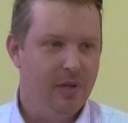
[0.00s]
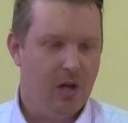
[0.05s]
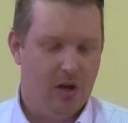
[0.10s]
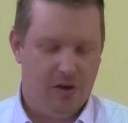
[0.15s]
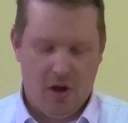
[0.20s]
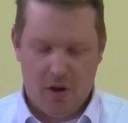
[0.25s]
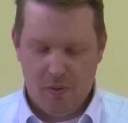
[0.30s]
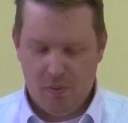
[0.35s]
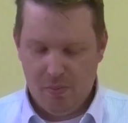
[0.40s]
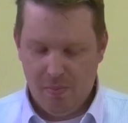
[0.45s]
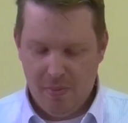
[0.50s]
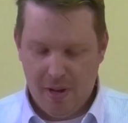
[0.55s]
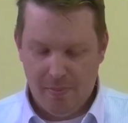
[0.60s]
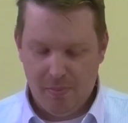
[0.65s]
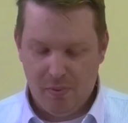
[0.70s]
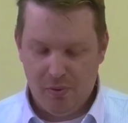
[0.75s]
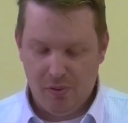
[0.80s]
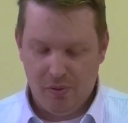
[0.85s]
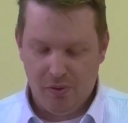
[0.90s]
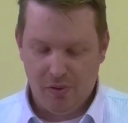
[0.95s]
I don't
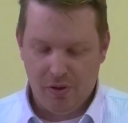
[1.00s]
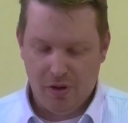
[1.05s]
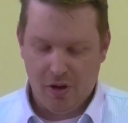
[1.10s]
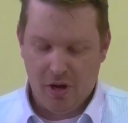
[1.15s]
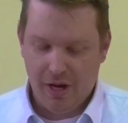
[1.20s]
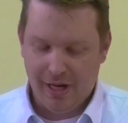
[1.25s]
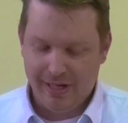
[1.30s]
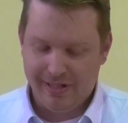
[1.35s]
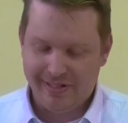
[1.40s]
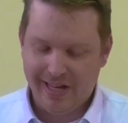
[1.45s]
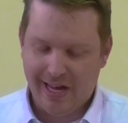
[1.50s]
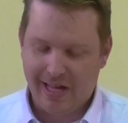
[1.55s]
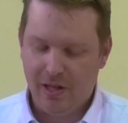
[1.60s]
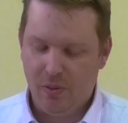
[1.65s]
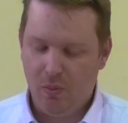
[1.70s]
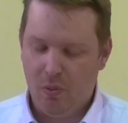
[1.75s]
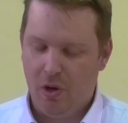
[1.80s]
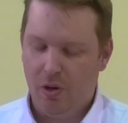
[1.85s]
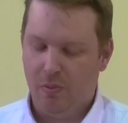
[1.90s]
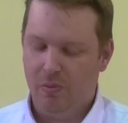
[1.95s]
remember exactly
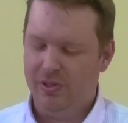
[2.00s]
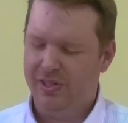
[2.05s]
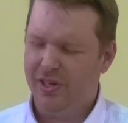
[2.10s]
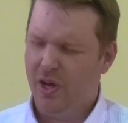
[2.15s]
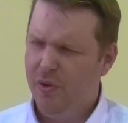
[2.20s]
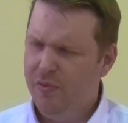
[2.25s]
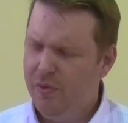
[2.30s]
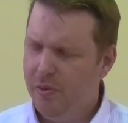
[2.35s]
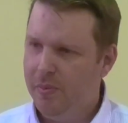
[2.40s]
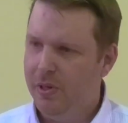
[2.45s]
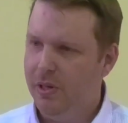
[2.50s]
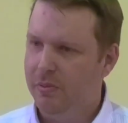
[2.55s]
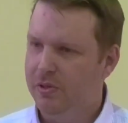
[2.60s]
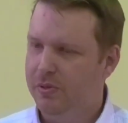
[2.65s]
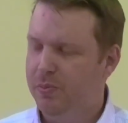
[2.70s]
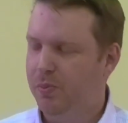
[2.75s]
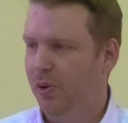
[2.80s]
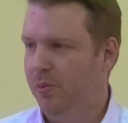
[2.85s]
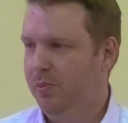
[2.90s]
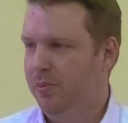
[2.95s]
what it was over, but it was
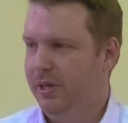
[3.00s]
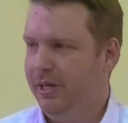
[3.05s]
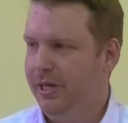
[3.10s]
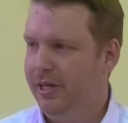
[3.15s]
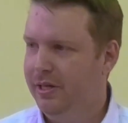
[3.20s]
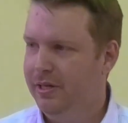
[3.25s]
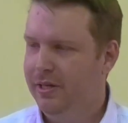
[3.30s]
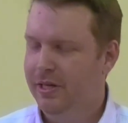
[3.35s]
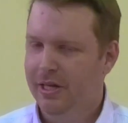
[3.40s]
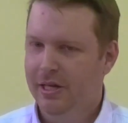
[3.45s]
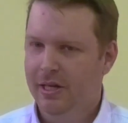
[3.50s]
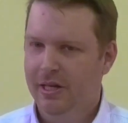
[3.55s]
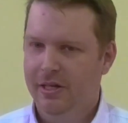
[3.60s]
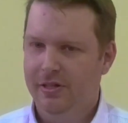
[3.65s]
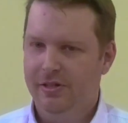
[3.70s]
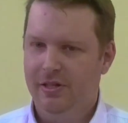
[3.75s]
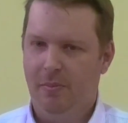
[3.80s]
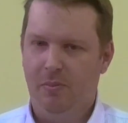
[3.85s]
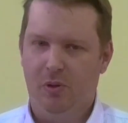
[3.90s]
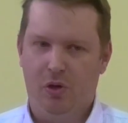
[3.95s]
probably
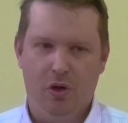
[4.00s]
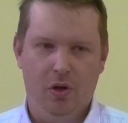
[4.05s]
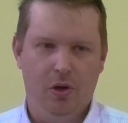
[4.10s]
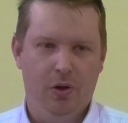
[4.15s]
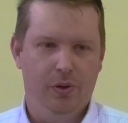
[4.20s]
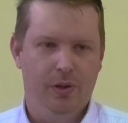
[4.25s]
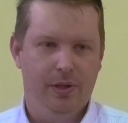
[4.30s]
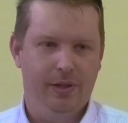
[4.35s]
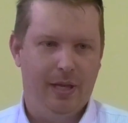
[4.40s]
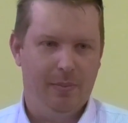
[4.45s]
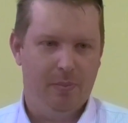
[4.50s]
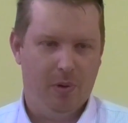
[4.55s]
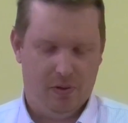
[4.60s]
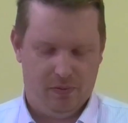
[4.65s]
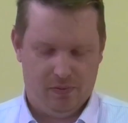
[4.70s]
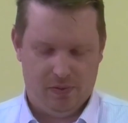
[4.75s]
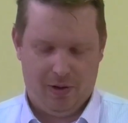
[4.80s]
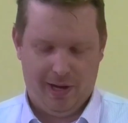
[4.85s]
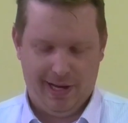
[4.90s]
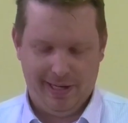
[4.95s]
some girl that they
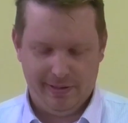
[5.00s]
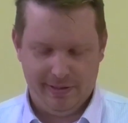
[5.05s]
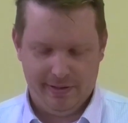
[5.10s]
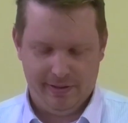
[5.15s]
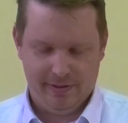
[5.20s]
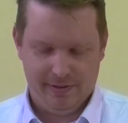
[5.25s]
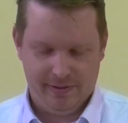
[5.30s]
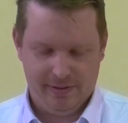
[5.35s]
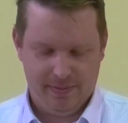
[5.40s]
both liked.